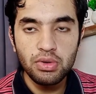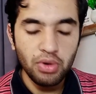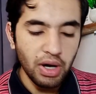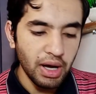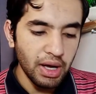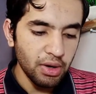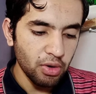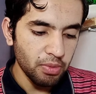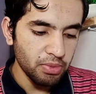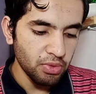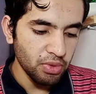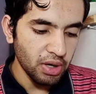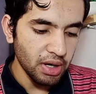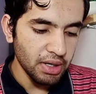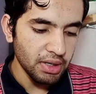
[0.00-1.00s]
So I
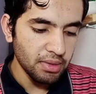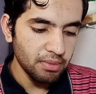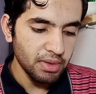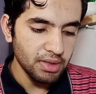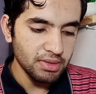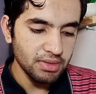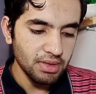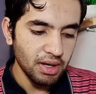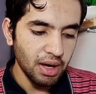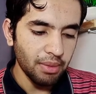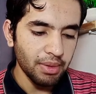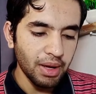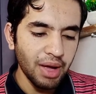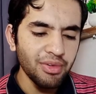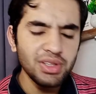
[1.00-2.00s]
hope you got it, because
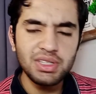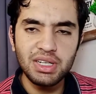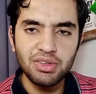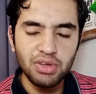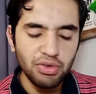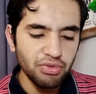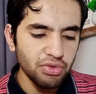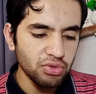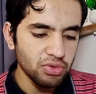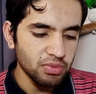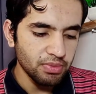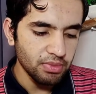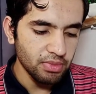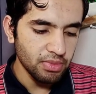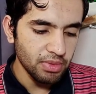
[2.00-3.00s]
I was getting
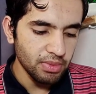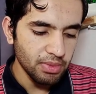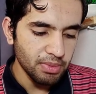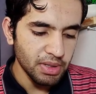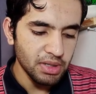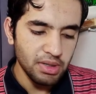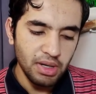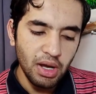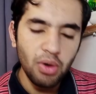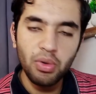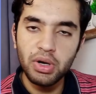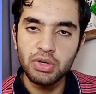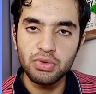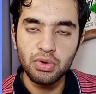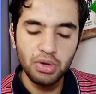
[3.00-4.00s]
confused, but
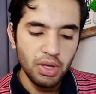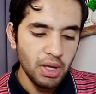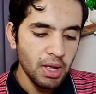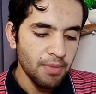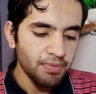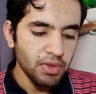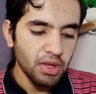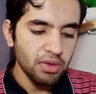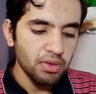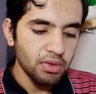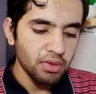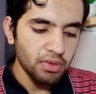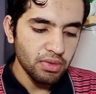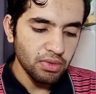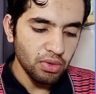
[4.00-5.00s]
now it's good.
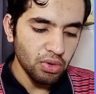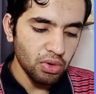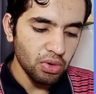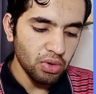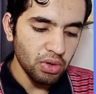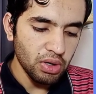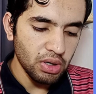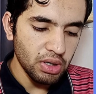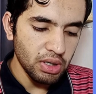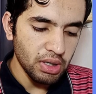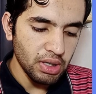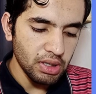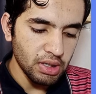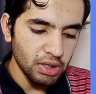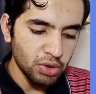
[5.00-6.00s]
So
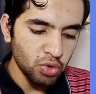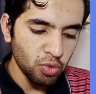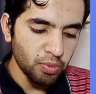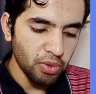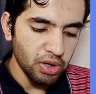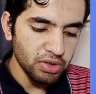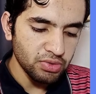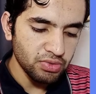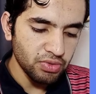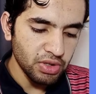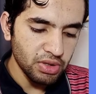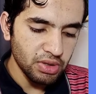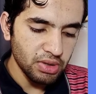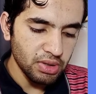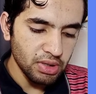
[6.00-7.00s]
2
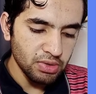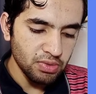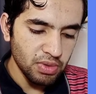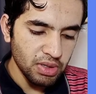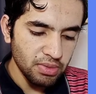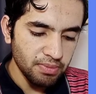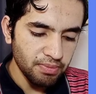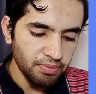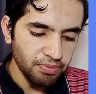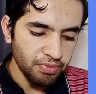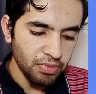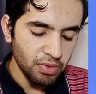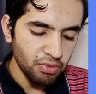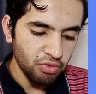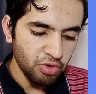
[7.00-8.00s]
bonds with this one
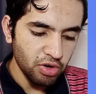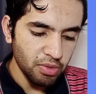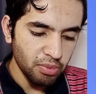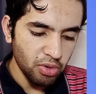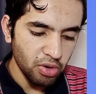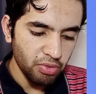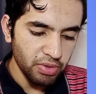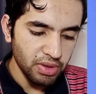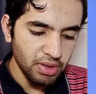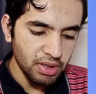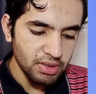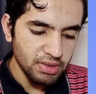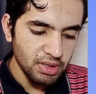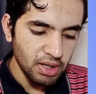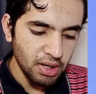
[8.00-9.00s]
bond
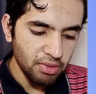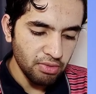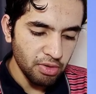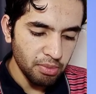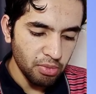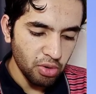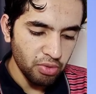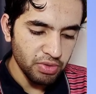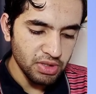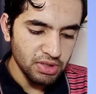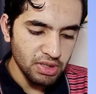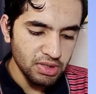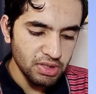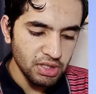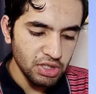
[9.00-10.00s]
with this, and 1 bond
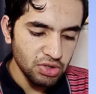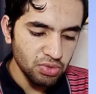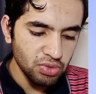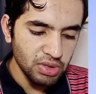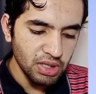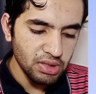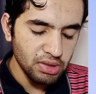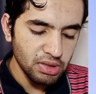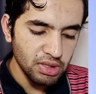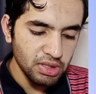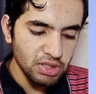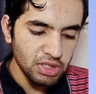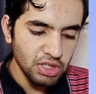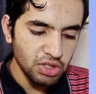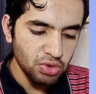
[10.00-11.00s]
with this CH2.
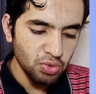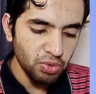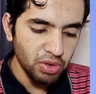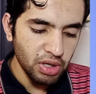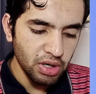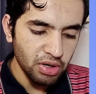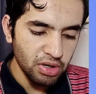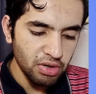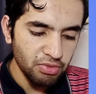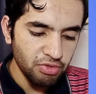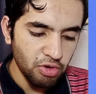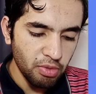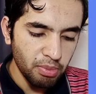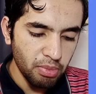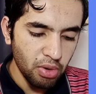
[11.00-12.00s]
Then this CH2 will in
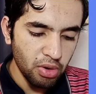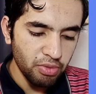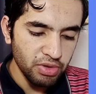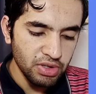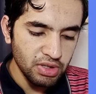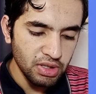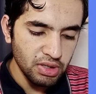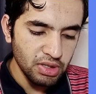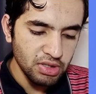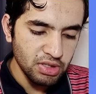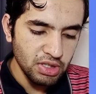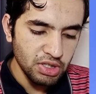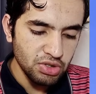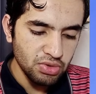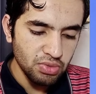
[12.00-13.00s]
turn form bond with
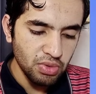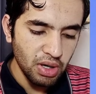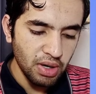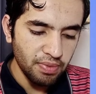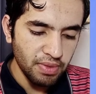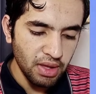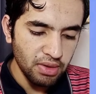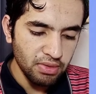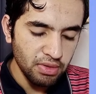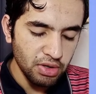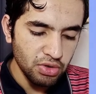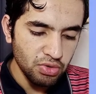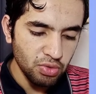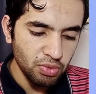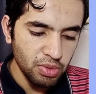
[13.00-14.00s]
this CH2, and that
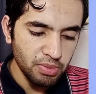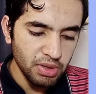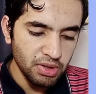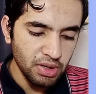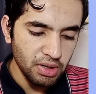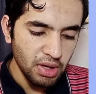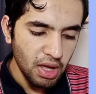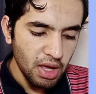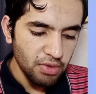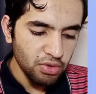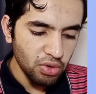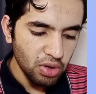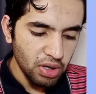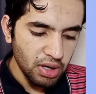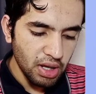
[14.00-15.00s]
CH2 will be there.
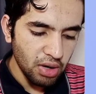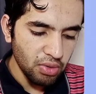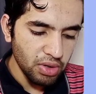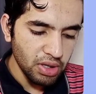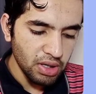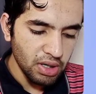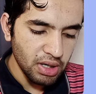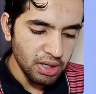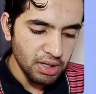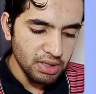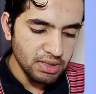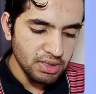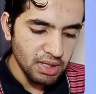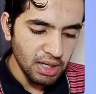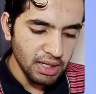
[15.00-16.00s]
So now here
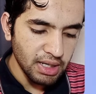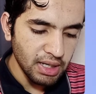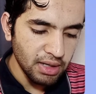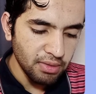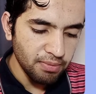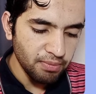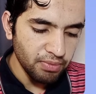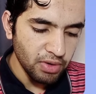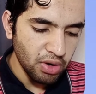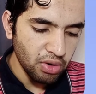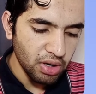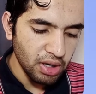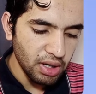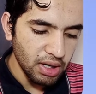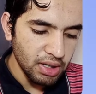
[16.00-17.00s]
it is alkene.
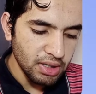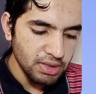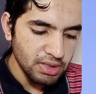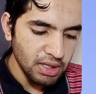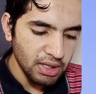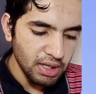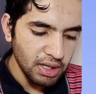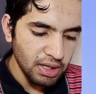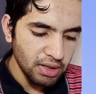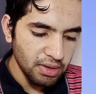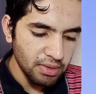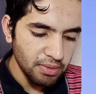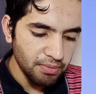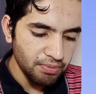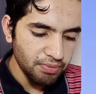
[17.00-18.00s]
Okay, it is
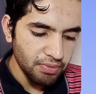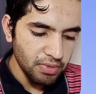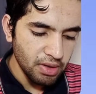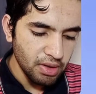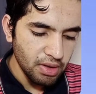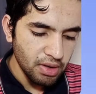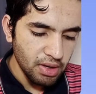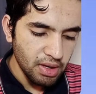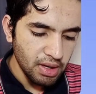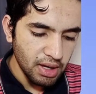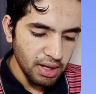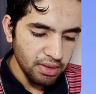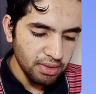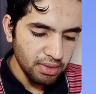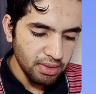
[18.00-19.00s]
alkene,
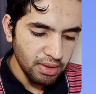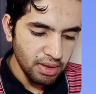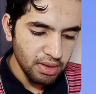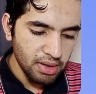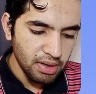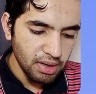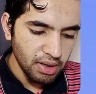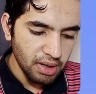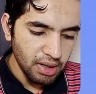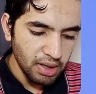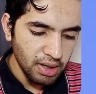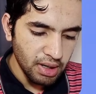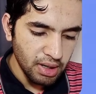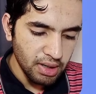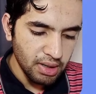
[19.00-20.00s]
and there
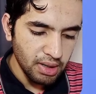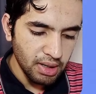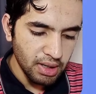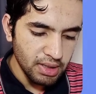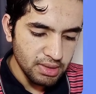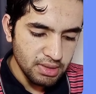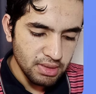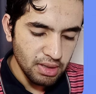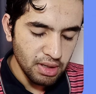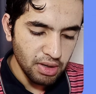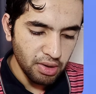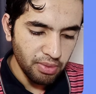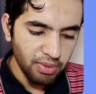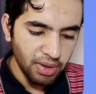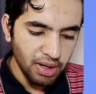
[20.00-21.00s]
it is
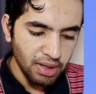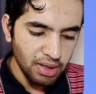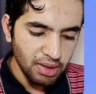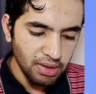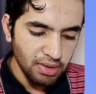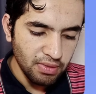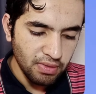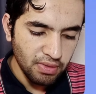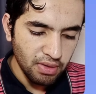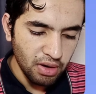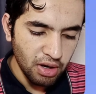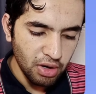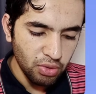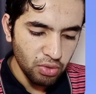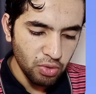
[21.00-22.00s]
when this
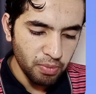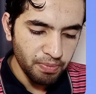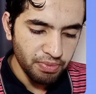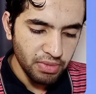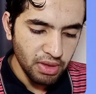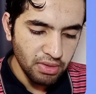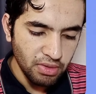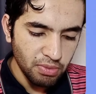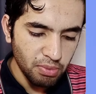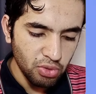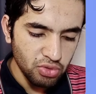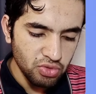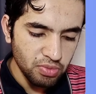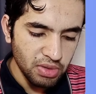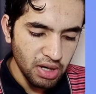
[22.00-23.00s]
is R group, this is
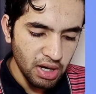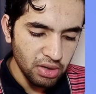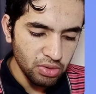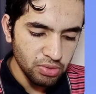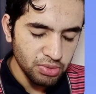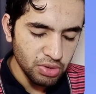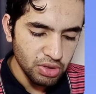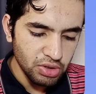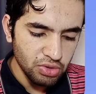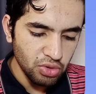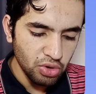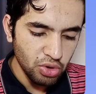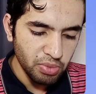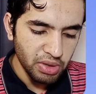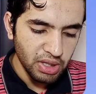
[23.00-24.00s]
supposed to be R group, so it
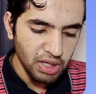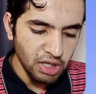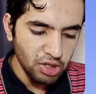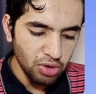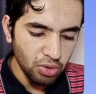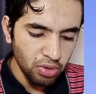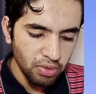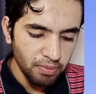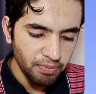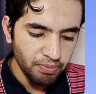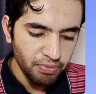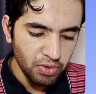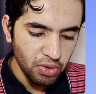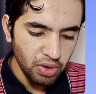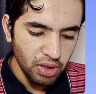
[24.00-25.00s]
is going to be ketone.
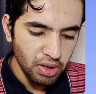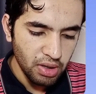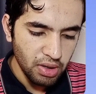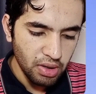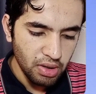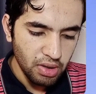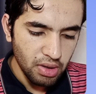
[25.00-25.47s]
Okay,